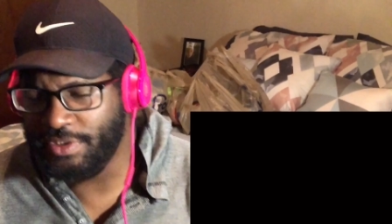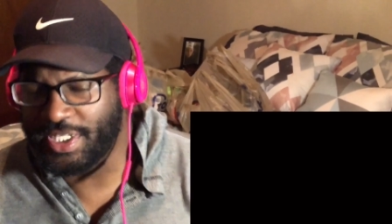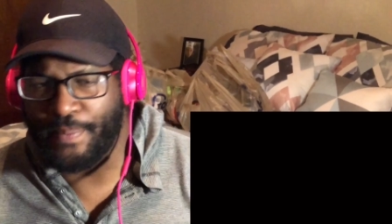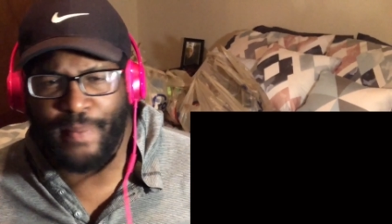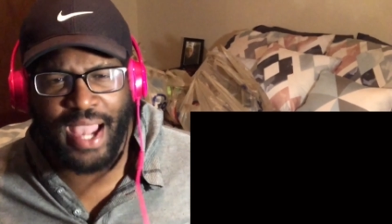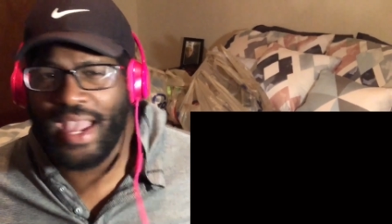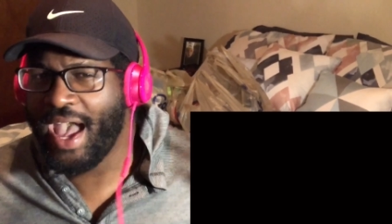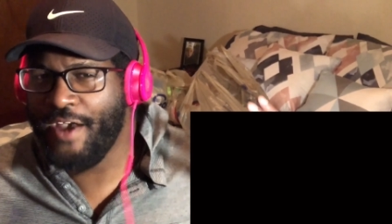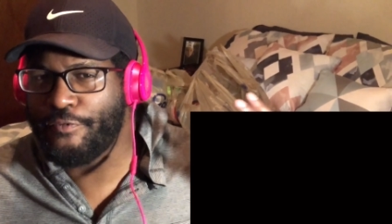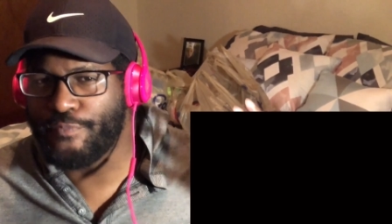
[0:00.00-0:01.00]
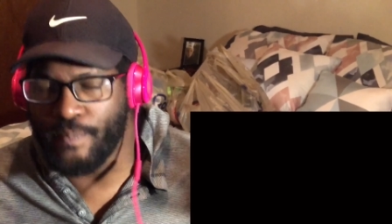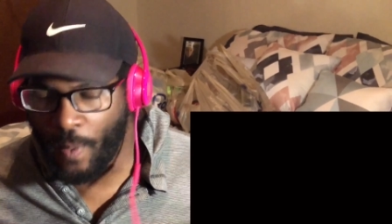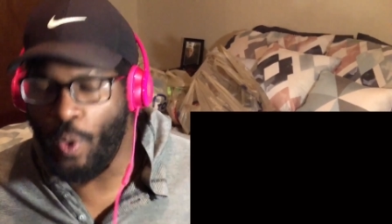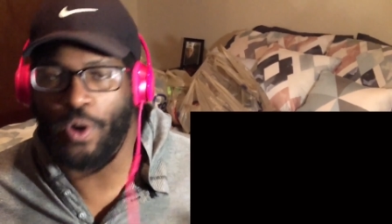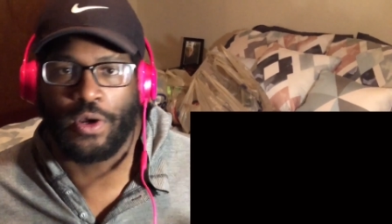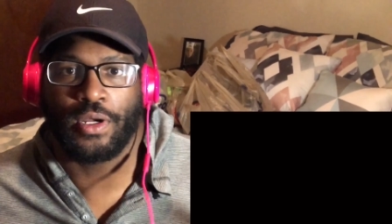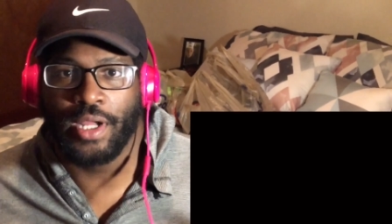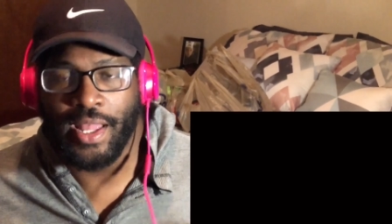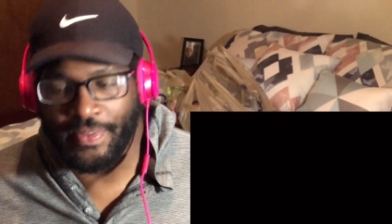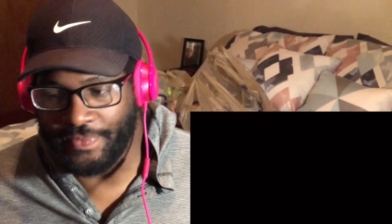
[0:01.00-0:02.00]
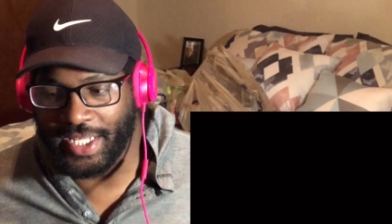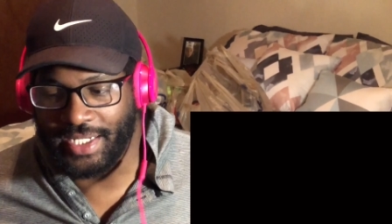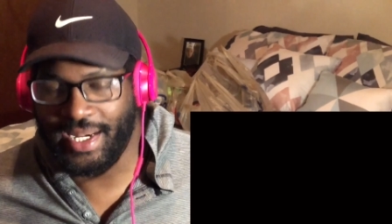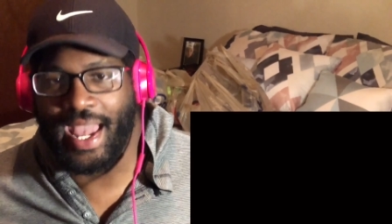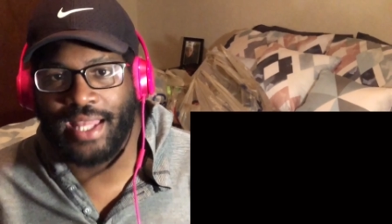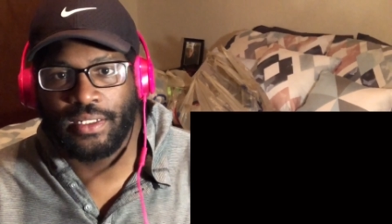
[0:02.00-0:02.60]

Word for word: It might have more than that.